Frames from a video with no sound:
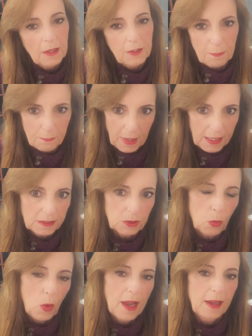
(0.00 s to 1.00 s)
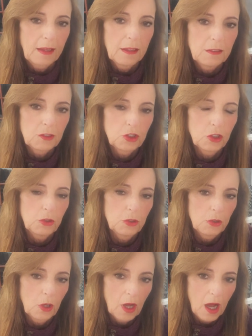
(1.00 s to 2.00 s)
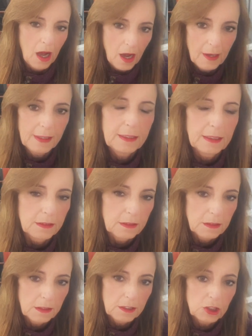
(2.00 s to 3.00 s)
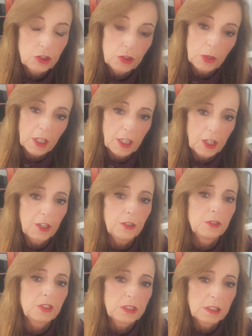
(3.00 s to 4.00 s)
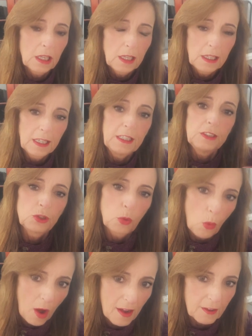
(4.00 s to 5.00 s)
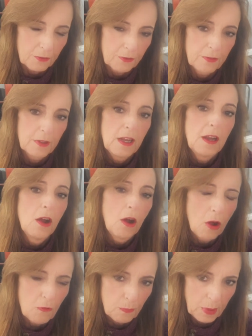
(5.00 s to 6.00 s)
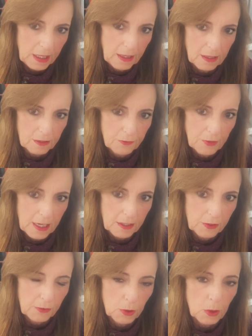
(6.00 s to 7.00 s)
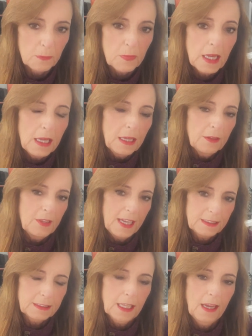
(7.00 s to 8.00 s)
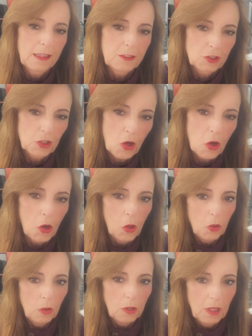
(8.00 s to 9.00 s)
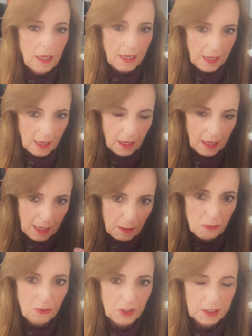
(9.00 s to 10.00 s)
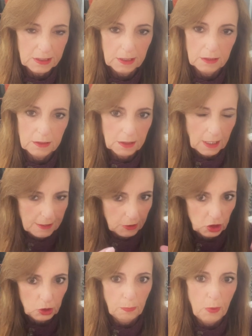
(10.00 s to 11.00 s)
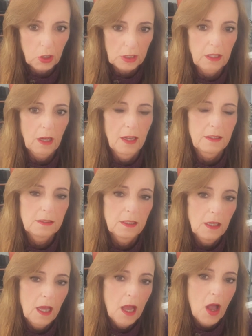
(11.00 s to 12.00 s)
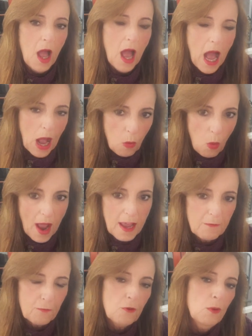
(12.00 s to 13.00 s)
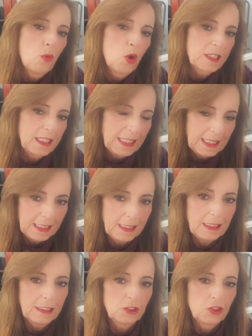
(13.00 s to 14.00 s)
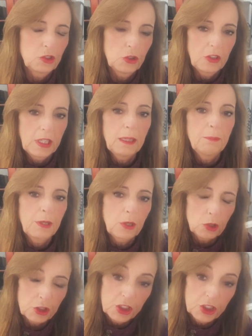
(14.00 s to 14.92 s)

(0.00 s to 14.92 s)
the best way to hide it is to accuse his wife of being unfaithful. That takes the whole emphasis and spotlight away from what he is doing, because